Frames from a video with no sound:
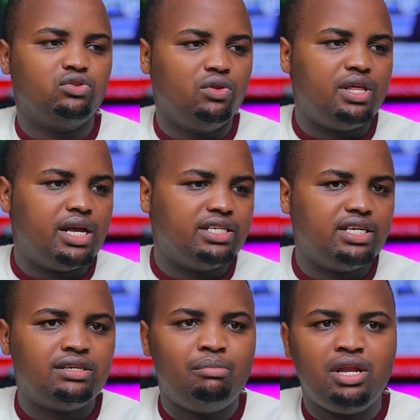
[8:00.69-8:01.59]
So there are
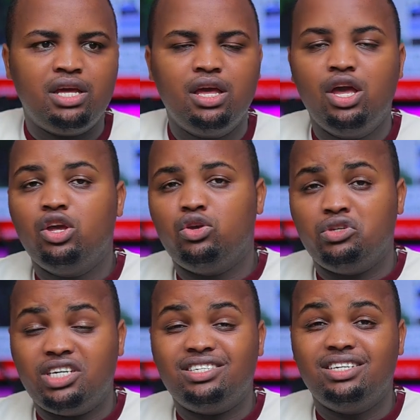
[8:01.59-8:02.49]
just many. You
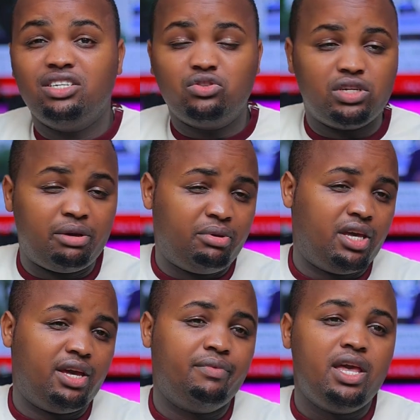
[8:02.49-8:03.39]
just need to type
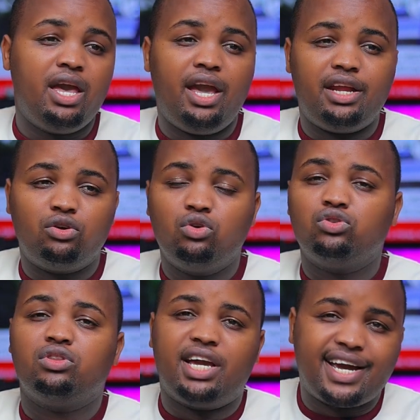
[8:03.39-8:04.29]
here and go
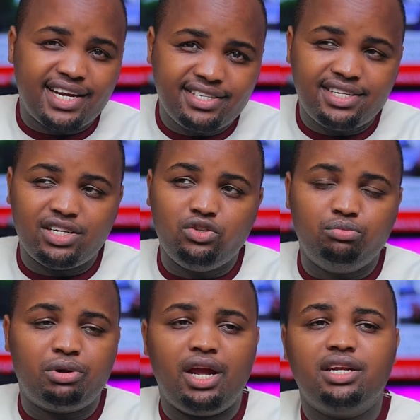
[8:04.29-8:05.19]
to the currency that
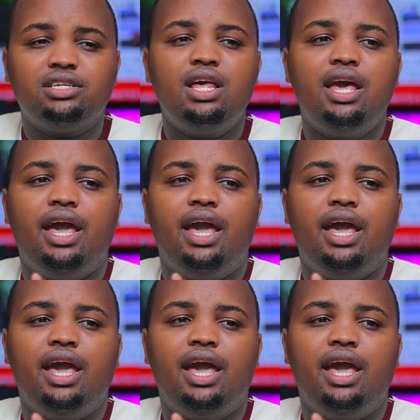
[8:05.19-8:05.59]
you trade.